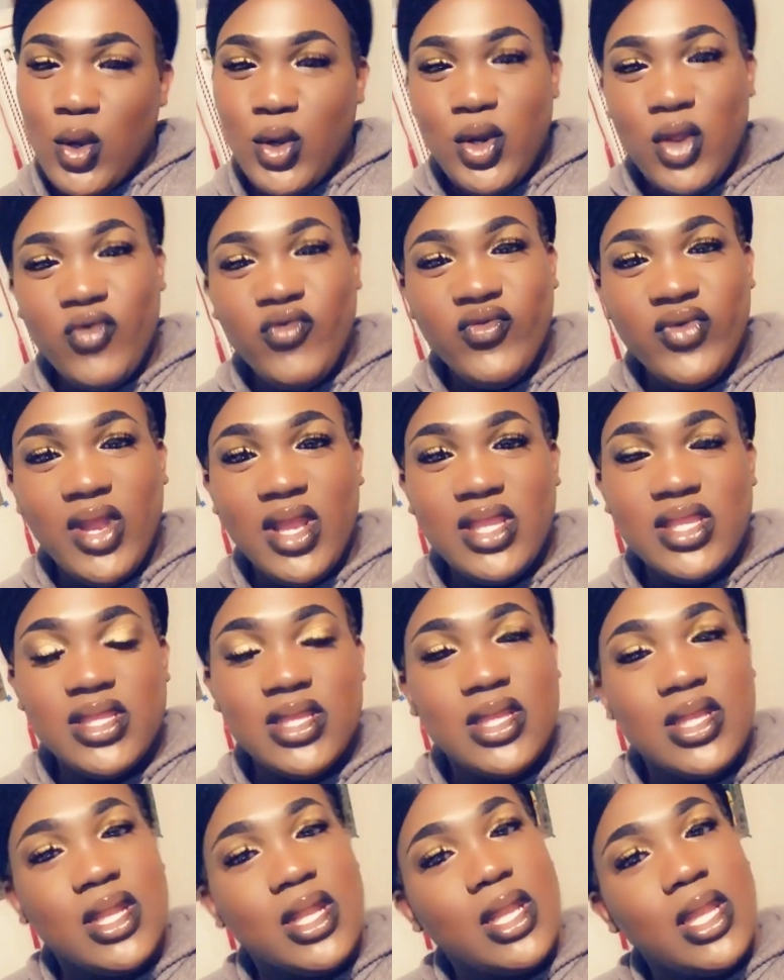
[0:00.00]
Don't forget
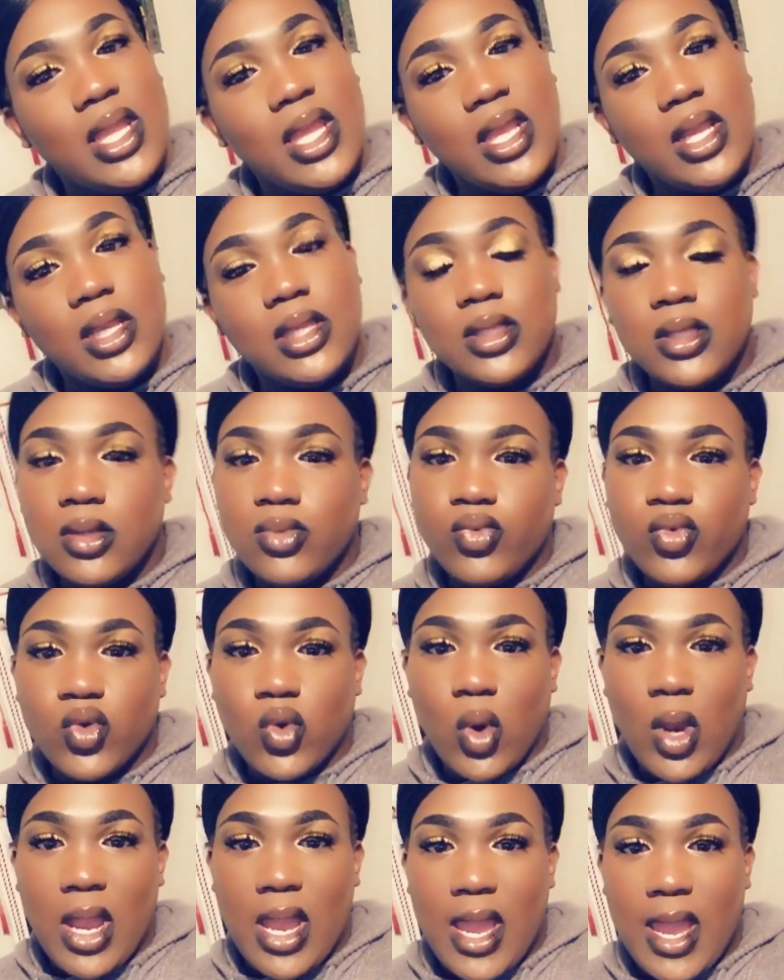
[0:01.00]
to click
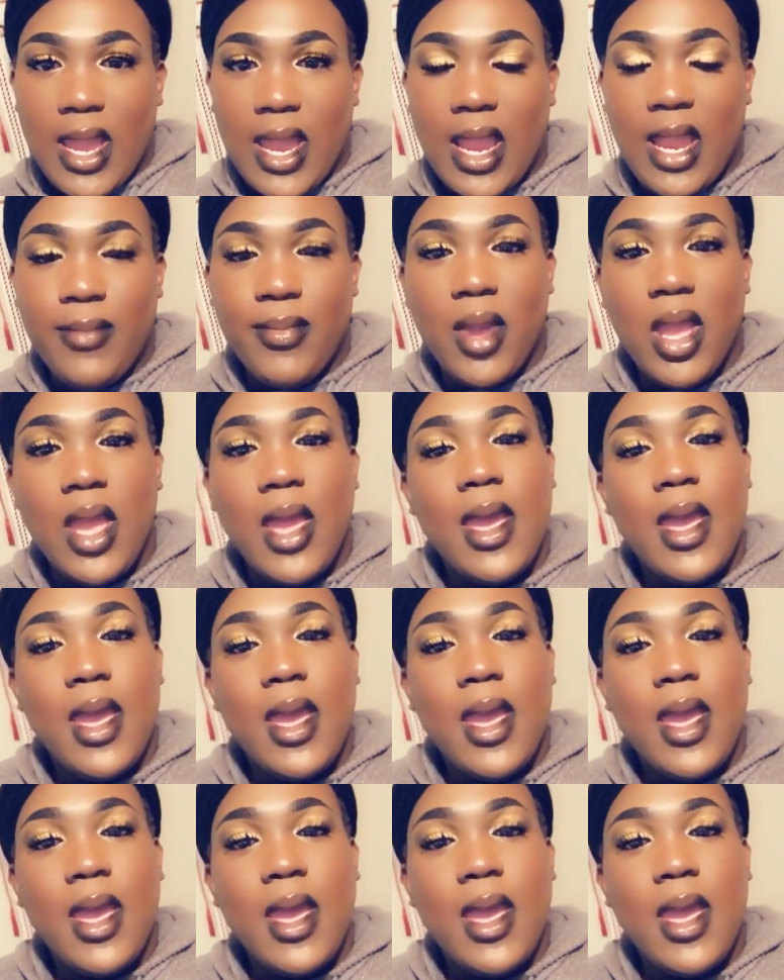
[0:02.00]
subscribe,